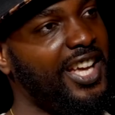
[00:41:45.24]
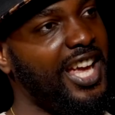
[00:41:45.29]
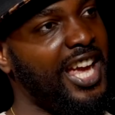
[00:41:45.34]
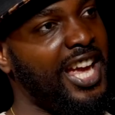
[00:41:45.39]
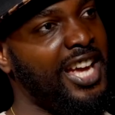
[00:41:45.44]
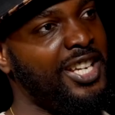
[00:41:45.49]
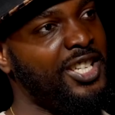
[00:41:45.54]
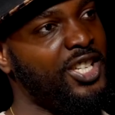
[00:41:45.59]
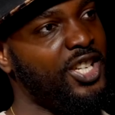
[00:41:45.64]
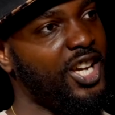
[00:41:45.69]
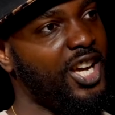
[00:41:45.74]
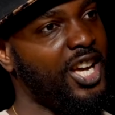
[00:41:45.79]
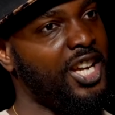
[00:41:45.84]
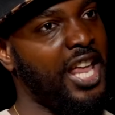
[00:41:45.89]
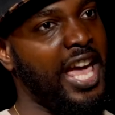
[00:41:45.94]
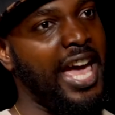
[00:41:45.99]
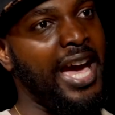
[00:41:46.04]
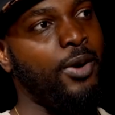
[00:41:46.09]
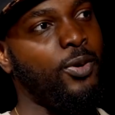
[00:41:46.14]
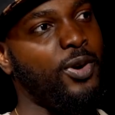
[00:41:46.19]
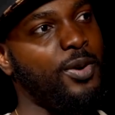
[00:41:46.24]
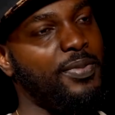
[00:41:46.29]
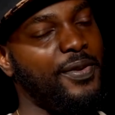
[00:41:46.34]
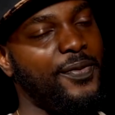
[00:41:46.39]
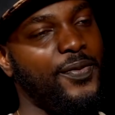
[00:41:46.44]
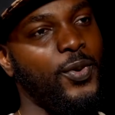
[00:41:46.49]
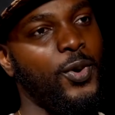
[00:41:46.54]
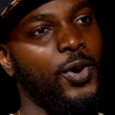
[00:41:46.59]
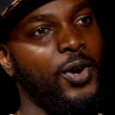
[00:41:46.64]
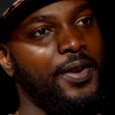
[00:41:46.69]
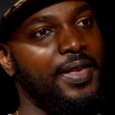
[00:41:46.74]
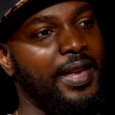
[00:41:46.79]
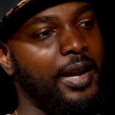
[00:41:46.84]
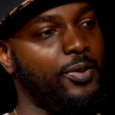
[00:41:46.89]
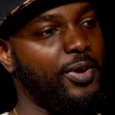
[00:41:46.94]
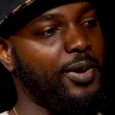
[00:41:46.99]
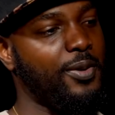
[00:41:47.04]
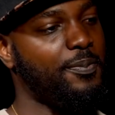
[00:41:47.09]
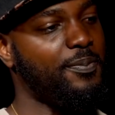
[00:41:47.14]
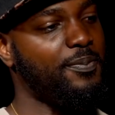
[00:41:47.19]
And an hour before, they
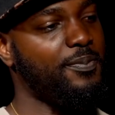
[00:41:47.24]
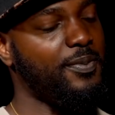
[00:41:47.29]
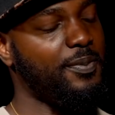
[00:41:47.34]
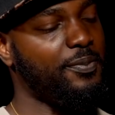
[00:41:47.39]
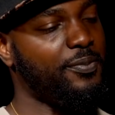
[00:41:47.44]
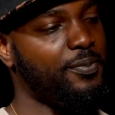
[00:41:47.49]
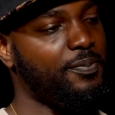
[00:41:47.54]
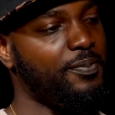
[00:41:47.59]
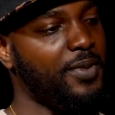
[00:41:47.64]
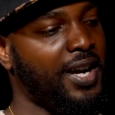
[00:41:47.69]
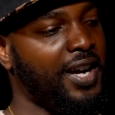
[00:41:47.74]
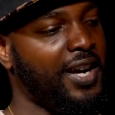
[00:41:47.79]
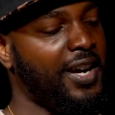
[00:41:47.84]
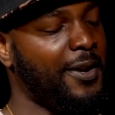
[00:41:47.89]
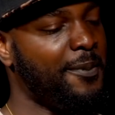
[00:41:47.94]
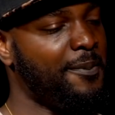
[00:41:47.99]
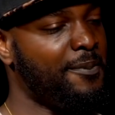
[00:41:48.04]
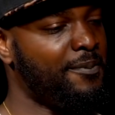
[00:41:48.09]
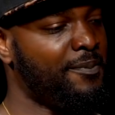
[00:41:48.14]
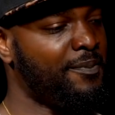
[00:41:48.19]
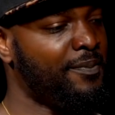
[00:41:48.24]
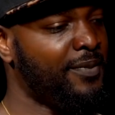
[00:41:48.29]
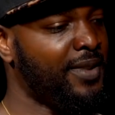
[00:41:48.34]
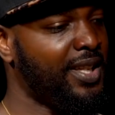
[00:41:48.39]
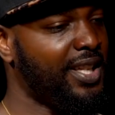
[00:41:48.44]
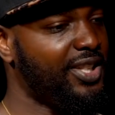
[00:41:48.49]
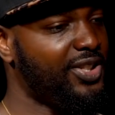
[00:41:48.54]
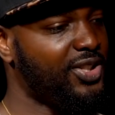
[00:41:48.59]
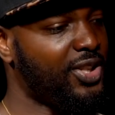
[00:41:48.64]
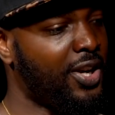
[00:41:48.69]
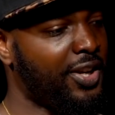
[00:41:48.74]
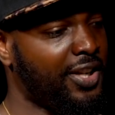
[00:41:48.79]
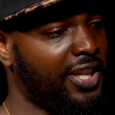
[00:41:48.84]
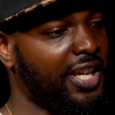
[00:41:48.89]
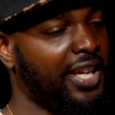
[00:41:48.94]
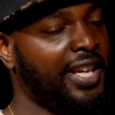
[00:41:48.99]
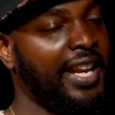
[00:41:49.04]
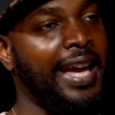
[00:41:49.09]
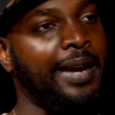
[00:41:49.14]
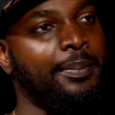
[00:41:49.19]
were um,
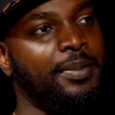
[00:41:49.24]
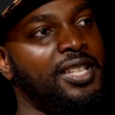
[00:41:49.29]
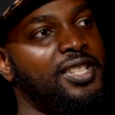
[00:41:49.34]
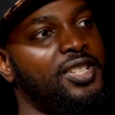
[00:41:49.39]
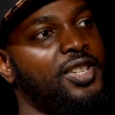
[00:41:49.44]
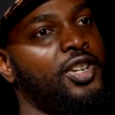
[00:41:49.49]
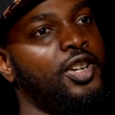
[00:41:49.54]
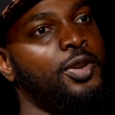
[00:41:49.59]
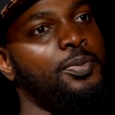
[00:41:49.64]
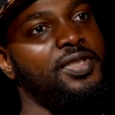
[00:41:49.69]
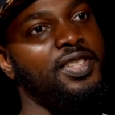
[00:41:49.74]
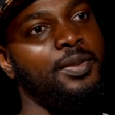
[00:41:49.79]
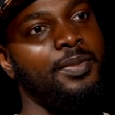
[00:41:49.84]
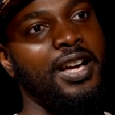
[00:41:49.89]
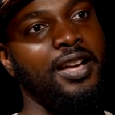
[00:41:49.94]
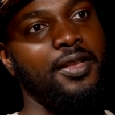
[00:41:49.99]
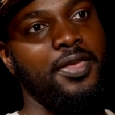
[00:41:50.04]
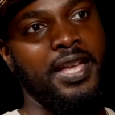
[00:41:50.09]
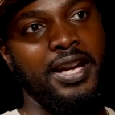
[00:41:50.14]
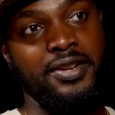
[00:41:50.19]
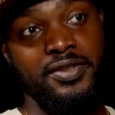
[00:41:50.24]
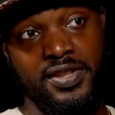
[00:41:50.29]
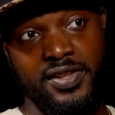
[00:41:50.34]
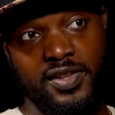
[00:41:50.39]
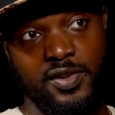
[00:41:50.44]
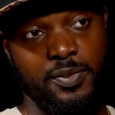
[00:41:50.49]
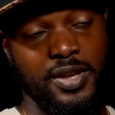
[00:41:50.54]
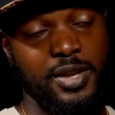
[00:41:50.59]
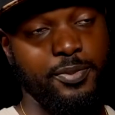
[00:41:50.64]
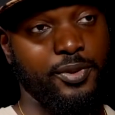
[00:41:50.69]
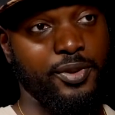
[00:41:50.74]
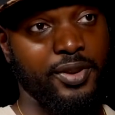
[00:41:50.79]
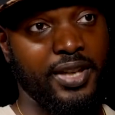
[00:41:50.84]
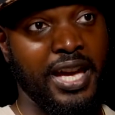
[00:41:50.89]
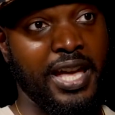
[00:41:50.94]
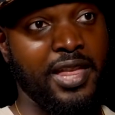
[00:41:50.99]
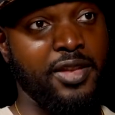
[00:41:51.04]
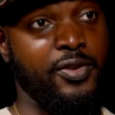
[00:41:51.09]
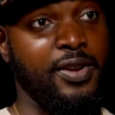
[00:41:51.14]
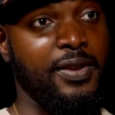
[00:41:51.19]
talking in happy terms about thousands of people
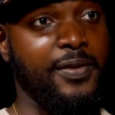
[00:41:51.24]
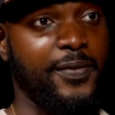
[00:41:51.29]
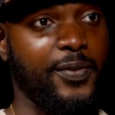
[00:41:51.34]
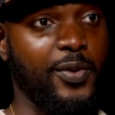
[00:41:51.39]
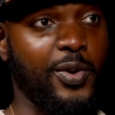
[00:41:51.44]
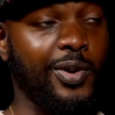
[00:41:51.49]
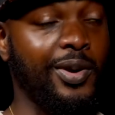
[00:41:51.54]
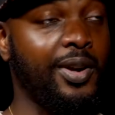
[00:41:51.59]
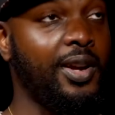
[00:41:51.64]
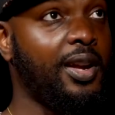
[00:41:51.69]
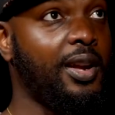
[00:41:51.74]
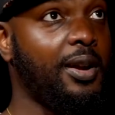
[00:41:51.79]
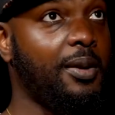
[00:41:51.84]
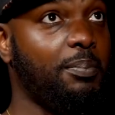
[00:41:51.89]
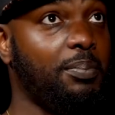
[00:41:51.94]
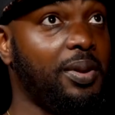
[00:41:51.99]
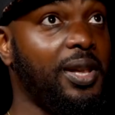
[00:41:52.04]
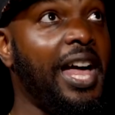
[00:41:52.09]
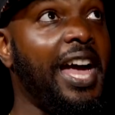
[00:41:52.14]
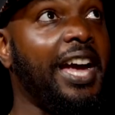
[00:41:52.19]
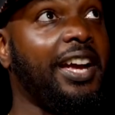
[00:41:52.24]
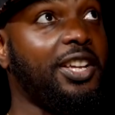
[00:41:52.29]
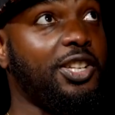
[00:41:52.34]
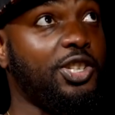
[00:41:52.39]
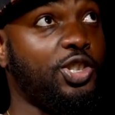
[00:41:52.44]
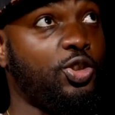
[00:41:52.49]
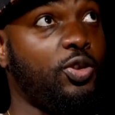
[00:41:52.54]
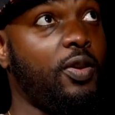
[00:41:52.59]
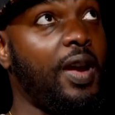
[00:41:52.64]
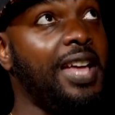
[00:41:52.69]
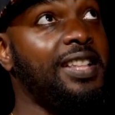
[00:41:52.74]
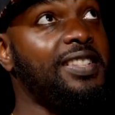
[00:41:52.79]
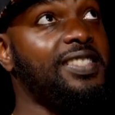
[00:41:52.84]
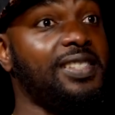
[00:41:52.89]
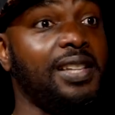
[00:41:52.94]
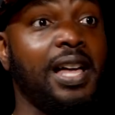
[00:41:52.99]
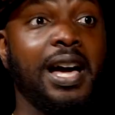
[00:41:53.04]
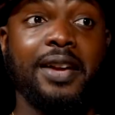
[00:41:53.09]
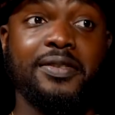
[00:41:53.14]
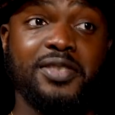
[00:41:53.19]
gathering for Black
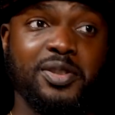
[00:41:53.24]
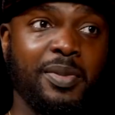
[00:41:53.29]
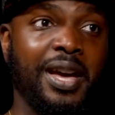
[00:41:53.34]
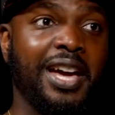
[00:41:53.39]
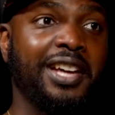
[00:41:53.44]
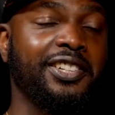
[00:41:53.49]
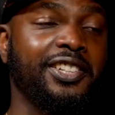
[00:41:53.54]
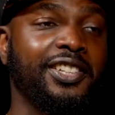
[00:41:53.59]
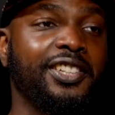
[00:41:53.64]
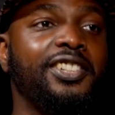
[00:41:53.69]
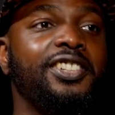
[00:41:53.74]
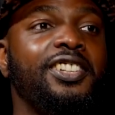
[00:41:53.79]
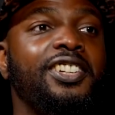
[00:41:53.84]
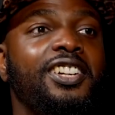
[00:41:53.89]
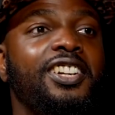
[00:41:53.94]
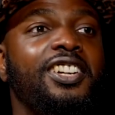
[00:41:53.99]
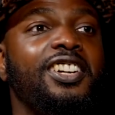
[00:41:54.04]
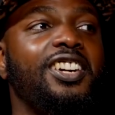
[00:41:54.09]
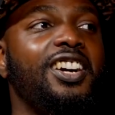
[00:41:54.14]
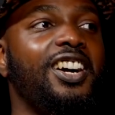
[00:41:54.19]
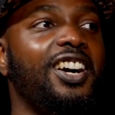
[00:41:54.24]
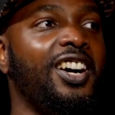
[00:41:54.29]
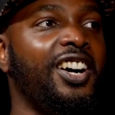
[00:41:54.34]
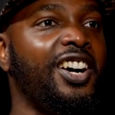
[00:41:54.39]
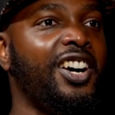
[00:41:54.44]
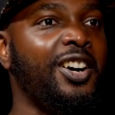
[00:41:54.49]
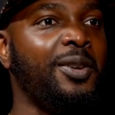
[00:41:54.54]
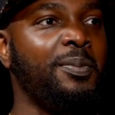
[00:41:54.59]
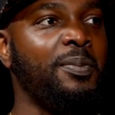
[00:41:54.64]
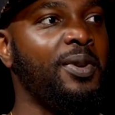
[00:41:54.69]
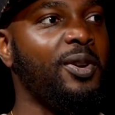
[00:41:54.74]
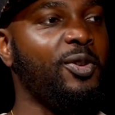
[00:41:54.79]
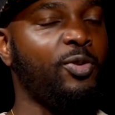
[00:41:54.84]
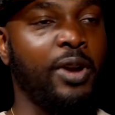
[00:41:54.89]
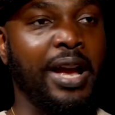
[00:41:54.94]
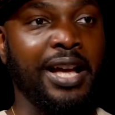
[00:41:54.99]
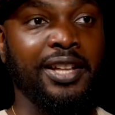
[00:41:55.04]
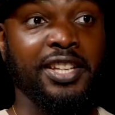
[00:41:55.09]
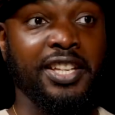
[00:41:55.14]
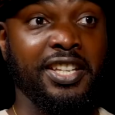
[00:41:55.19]
Trans Lives Matter um,
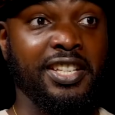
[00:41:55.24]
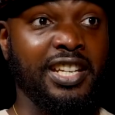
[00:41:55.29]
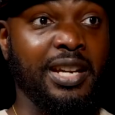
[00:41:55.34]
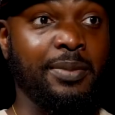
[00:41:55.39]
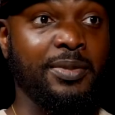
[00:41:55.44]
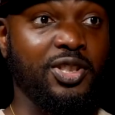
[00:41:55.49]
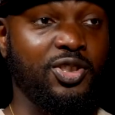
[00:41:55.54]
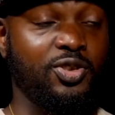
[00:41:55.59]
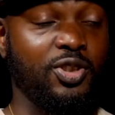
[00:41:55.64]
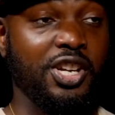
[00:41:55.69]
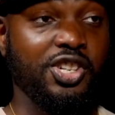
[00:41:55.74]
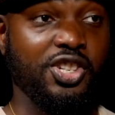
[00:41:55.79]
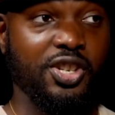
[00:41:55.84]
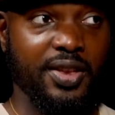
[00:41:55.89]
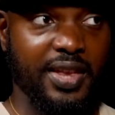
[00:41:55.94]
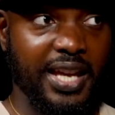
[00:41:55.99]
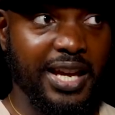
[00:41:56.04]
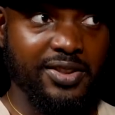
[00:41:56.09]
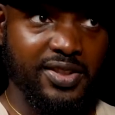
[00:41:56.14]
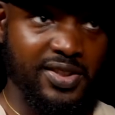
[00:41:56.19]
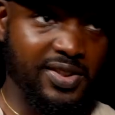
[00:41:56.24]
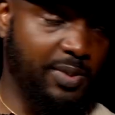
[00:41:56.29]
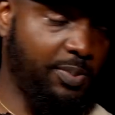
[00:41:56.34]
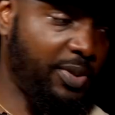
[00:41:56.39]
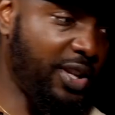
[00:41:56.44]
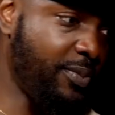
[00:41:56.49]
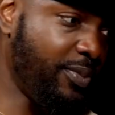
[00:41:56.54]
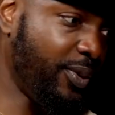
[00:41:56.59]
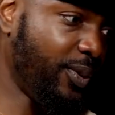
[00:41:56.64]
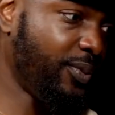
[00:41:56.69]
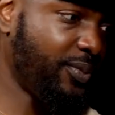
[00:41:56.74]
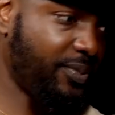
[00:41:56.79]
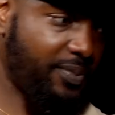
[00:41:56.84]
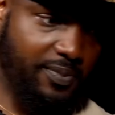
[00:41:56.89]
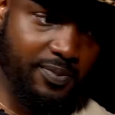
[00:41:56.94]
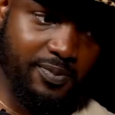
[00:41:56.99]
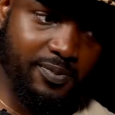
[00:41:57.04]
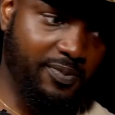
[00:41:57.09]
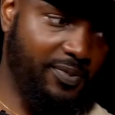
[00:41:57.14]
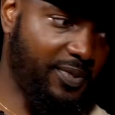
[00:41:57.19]
rally and demonstration. Thousands of people,
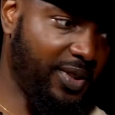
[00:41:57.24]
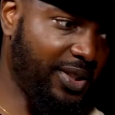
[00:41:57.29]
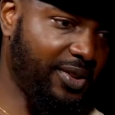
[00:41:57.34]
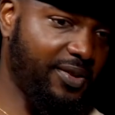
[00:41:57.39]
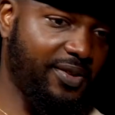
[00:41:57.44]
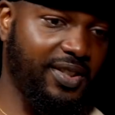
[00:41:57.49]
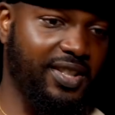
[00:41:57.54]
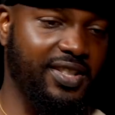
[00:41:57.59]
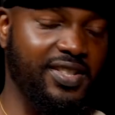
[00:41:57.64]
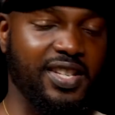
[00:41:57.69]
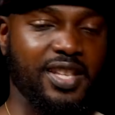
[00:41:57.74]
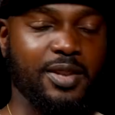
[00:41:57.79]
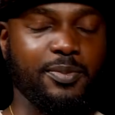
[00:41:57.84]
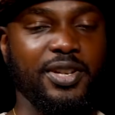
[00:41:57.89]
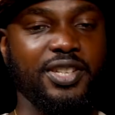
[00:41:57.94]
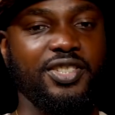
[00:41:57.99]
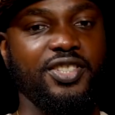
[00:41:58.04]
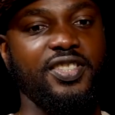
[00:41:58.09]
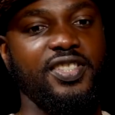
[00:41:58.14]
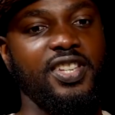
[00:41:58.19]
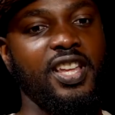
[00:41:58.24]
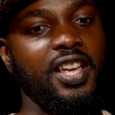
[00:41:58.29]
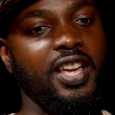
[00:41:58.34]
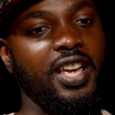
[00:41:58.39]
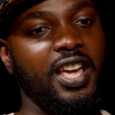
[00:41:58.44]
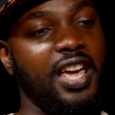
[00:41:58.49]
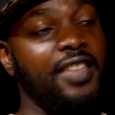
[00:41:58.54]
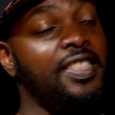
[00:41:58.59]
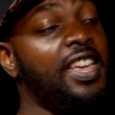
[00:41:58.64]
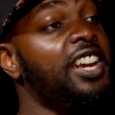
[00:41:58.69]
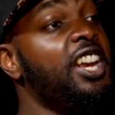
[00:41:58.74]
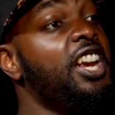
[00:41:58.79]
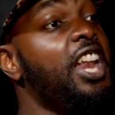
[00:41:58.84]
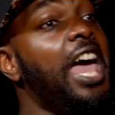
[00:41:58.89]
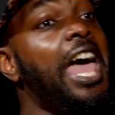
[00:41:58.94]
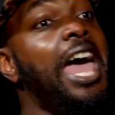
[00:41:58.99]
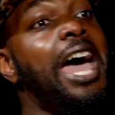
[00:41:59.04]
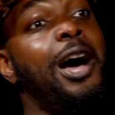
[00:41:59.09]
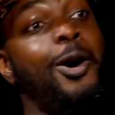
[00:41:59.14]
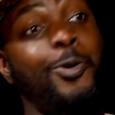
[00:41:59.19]
you know can see the pictures. And then an
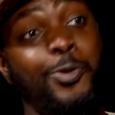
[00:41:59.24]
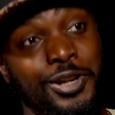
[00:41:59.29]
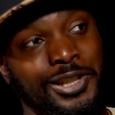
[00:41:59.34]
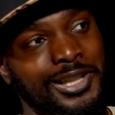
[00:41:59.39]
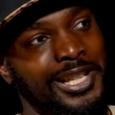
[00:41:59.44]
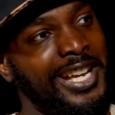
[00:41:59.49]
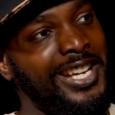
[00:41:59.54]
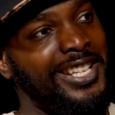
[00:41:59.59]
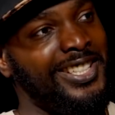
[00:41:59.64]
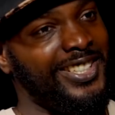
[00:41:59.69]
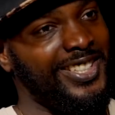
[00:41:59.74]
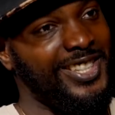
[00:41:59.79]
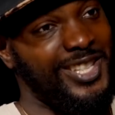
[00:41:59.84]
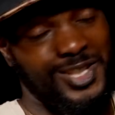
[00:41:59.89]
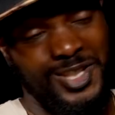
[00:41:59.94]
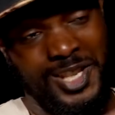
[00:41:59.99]
hour later, the